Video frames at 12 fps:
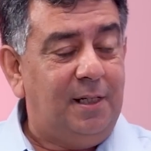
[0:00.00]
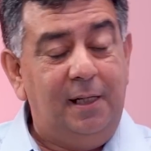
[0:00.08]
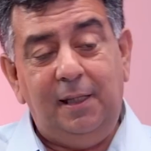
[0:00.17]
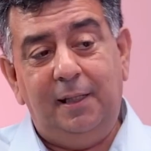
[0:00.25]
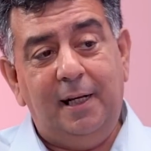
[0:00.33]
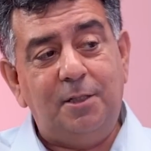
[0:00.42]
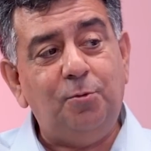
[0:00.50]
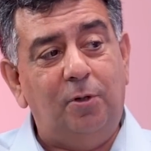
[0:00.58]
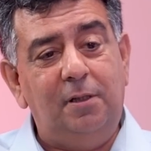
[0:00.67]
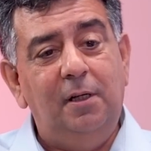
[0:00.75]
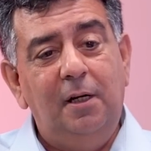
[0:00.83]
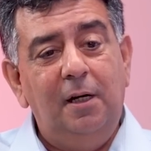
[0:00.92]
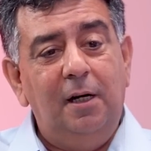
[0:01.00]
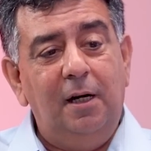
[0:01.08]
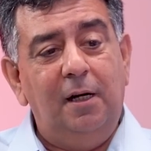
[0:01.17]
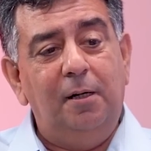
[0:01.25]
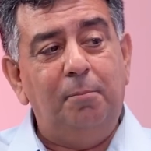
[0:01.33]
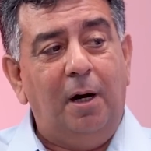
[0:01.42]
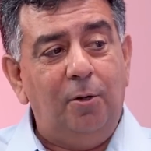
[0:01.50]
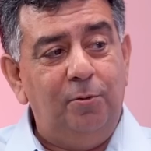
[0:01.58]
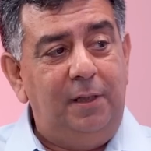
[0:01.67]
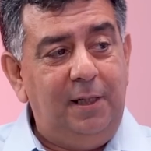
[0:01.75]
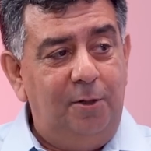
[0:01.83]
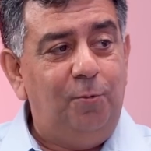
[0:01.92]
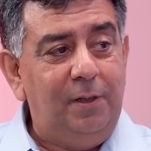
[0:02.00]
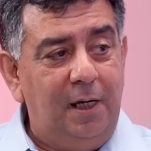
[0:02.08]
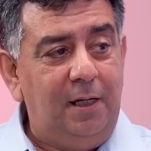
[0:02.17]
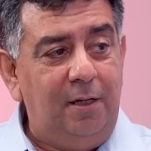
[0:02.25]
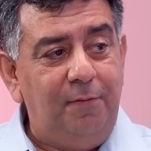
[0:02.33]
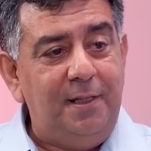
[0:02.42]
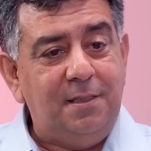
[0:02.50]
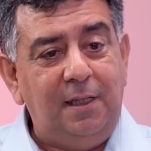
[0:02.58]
And I think that's what Maruti did with their EVs,